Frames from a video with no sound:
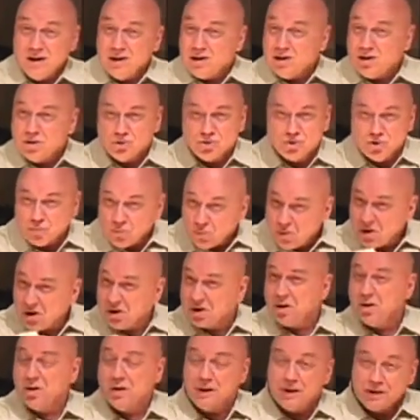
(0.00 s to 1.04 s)
because you're
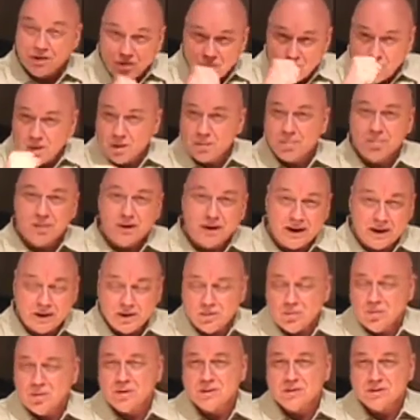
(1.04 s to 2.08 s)
working on it. You want to play it.
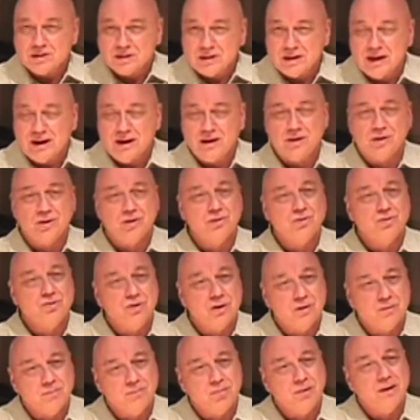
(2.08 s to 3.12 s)
You want to see how good you
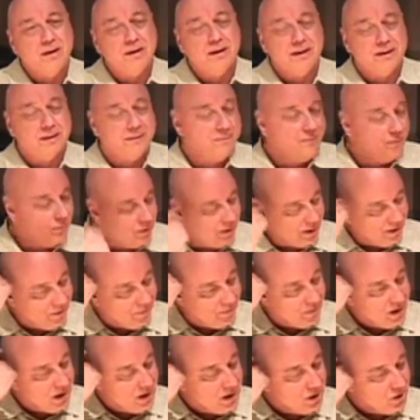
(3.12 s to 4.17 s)
can play it.
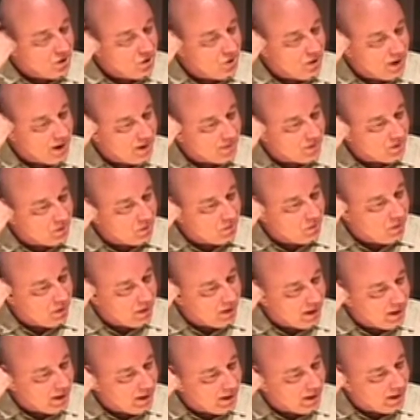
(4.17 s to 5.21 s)
Well, you have to
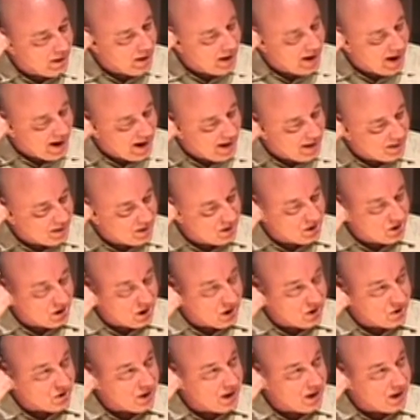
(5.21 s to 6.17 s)
play it at such